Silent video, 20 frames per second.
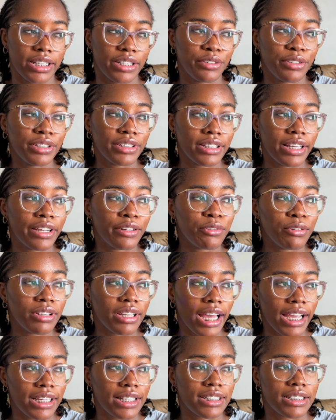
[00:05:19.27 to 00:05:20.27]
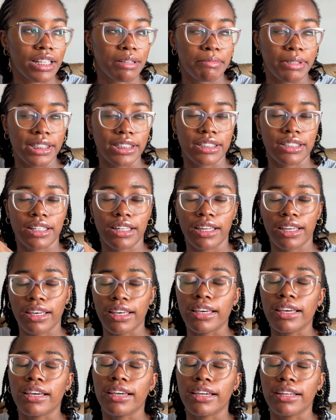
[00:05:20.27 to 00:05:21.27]
The only thing I don't like is that my
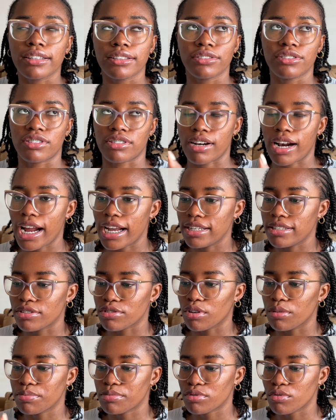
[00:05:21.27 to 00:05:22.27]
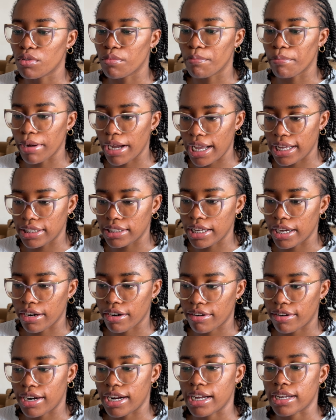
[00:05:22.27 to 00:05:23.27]
skin dries up so bad and
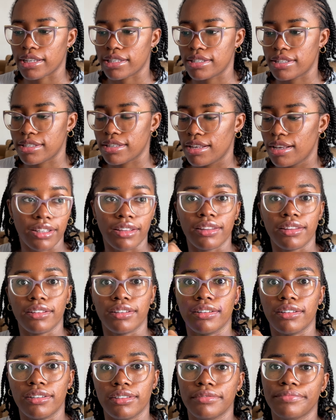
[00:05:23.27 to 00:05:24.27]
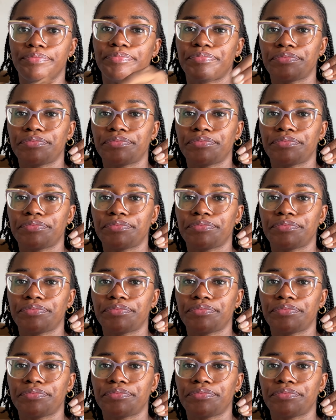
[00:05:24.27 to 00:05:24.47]
cracks in the